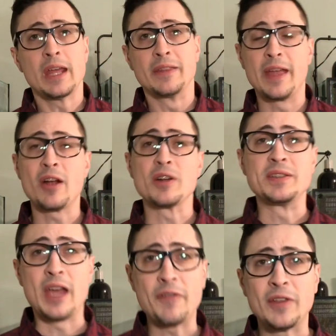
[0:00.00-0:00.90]
they are
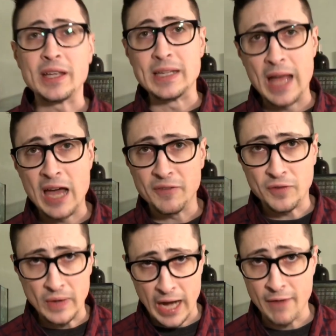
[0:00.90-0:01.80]
definitely not
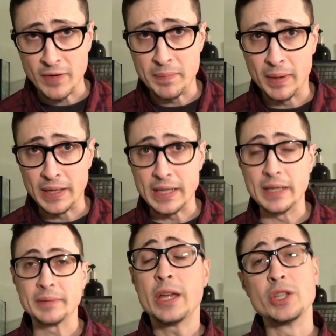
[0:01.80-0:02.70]
for everybody.